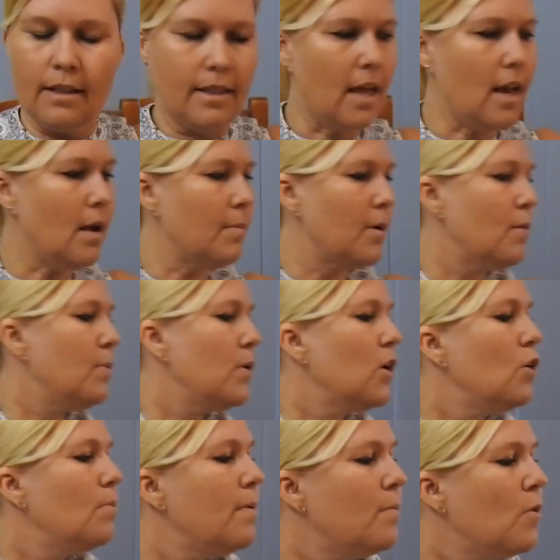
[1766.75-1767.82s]
Then I'm going to put a
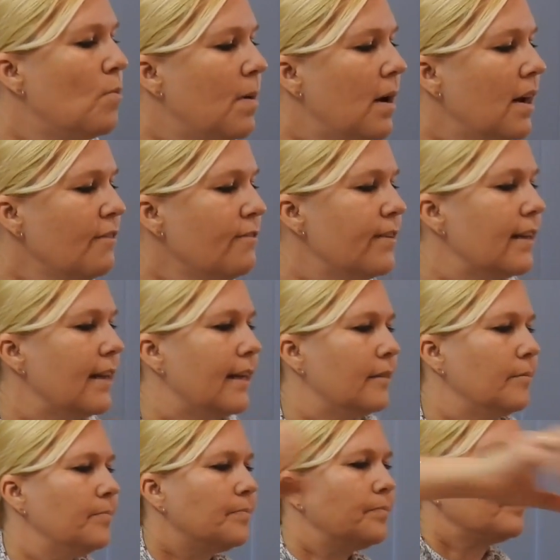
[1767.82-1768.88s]
little bit more polyfill in.